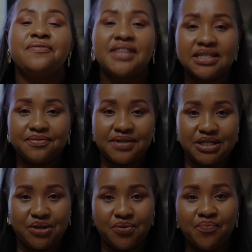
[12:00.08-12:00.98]
with this
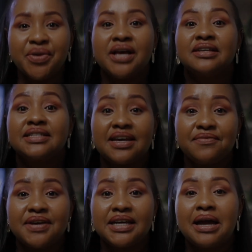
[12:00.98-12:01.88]
video,
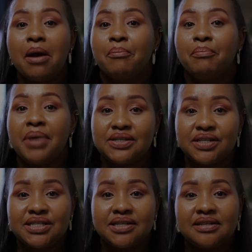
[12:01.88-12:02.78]
saving,
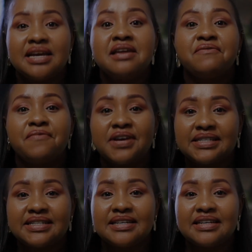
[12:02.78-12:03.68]
budgeting,
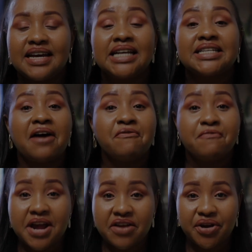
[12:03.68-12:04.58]
investing, it's a
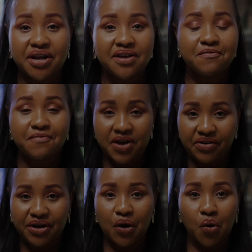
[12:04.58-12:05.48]
very,
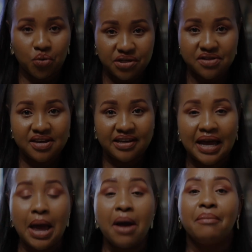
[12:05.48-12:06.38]
very good
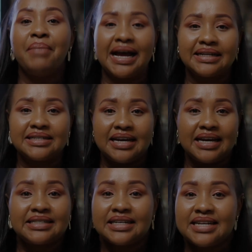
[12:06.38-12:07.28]
thing. But
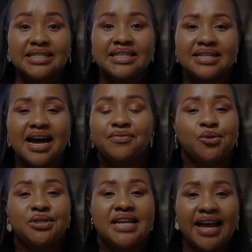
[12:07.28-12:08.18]
it doesn't have to
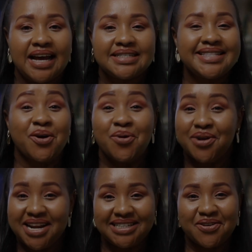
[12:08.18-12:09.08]
deny us the
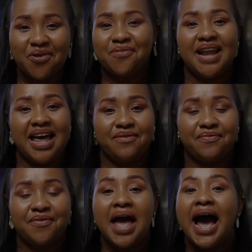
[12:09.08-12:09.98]
goodness of
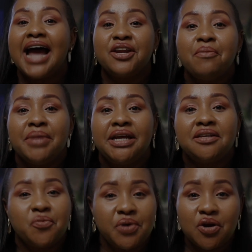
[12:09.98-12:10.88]
life. I don't
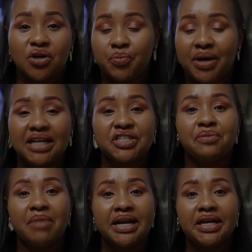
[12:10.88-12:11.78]
mean we go
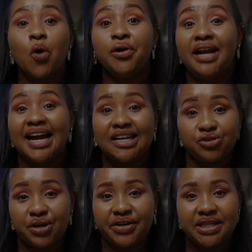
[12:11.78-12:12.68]
splashing money on
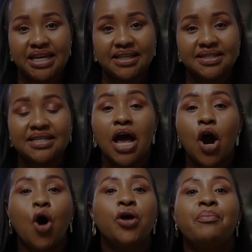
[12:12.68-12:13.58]
luxury things
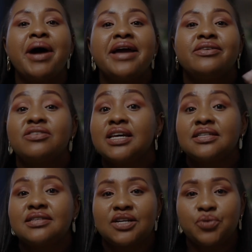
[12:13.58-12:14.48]
or buying
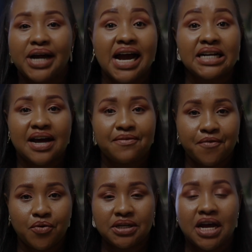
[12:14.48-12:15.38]
things that we can't
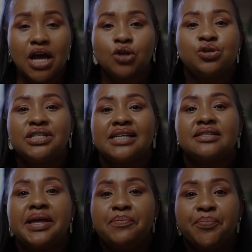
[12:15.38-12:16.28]
afford to
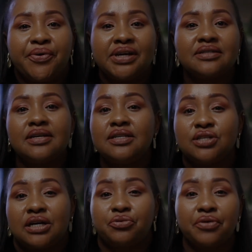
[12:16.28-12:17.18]
just impress
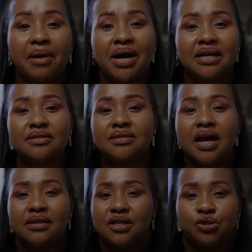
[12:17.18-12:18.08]
Instagrammers,
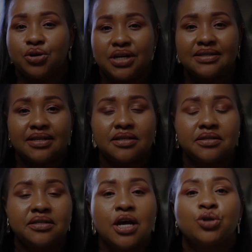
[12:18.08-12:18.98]
the
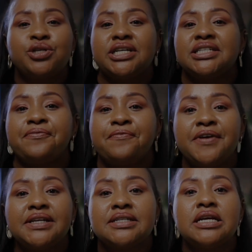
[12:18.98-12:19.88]
Jonases, to just
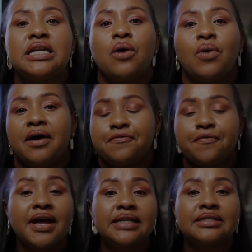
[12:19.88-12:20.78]
fit in our
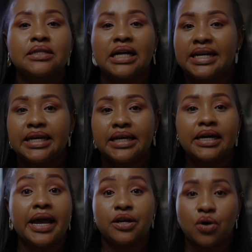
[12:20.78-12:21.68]
friends' clique
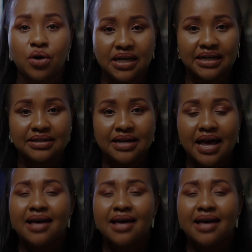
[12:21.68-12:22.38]
and all that.